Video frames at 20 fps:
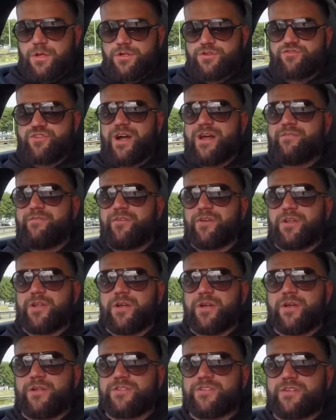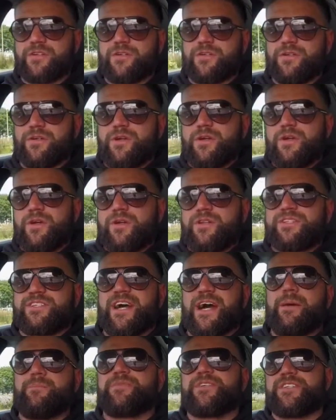Driver alert,
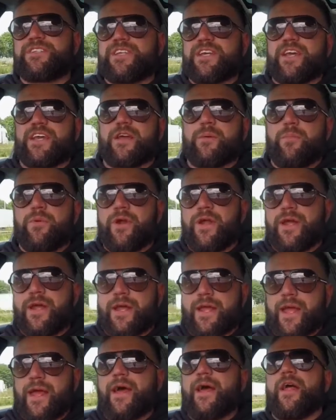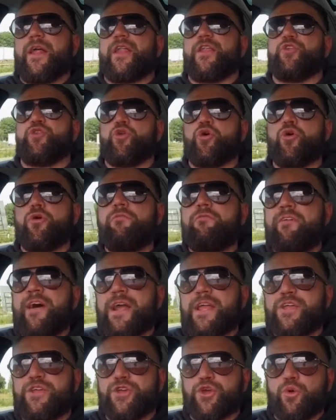time to take a break, no
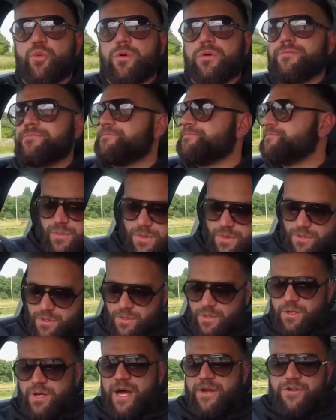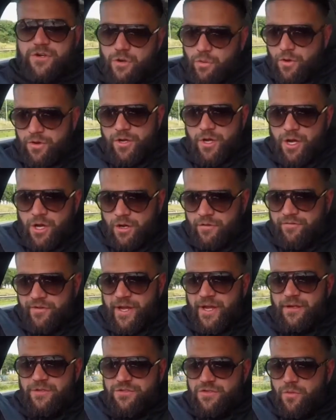thank you. I don't want a
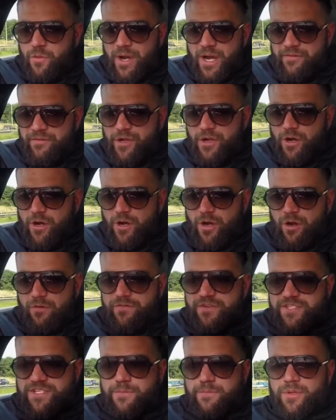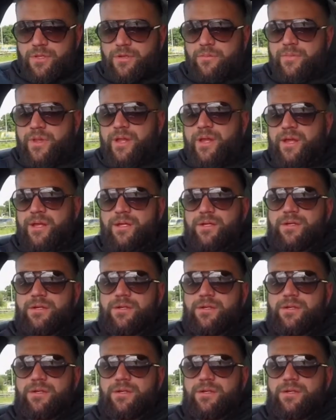coffee, so why have you got a coffee symbol up there?